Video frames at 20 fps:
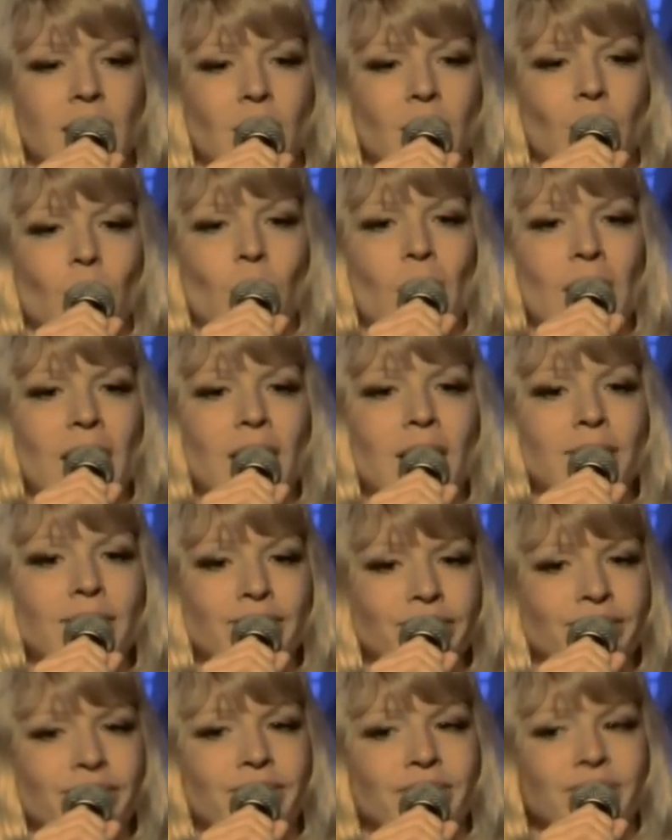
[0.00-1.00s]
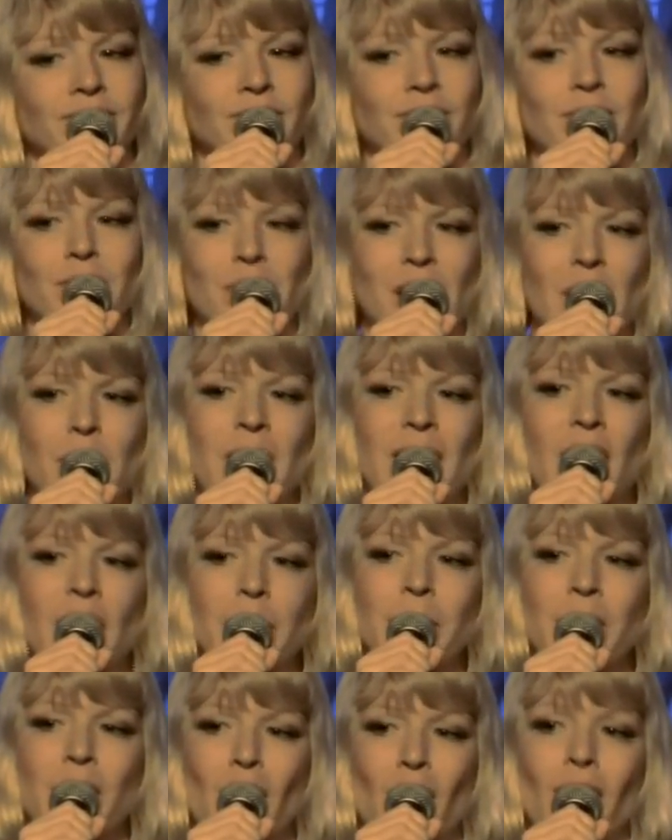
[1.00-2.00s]
Well, maybe
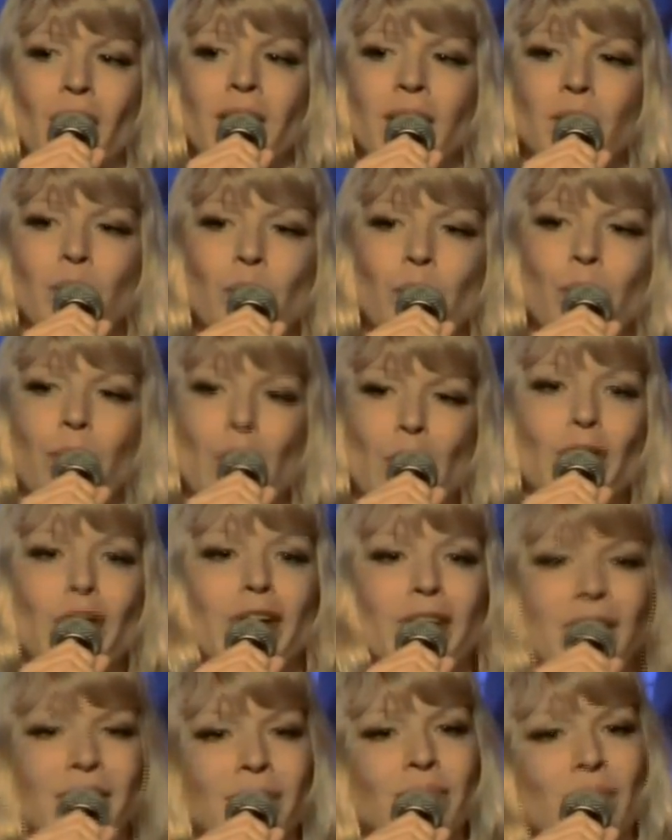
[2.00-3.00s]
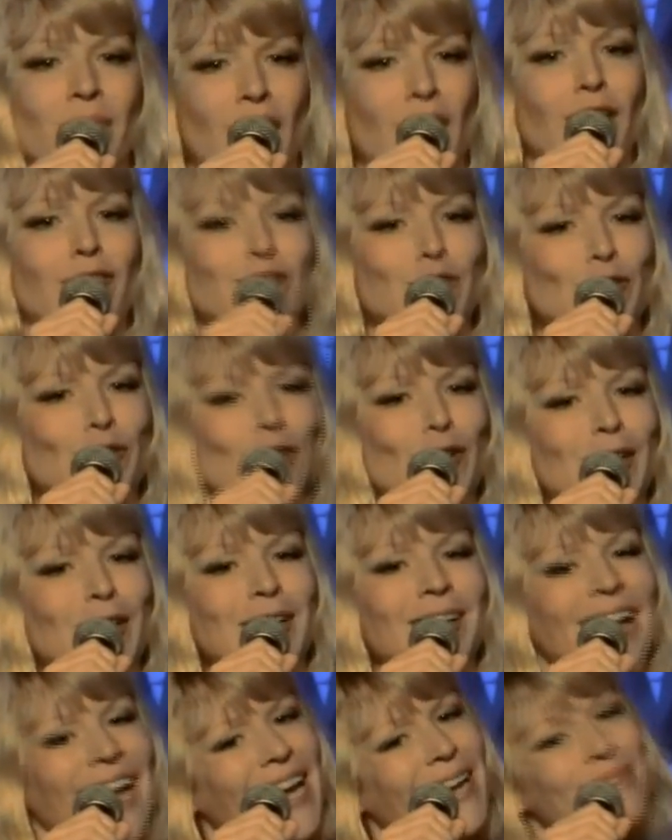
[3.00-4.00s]
I'm not broken after
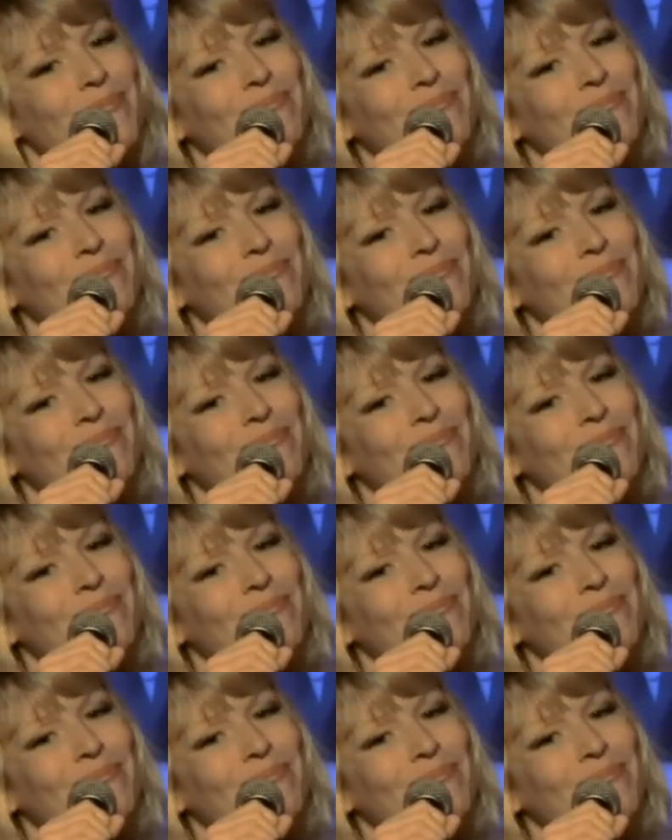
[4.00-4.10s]
all, hey?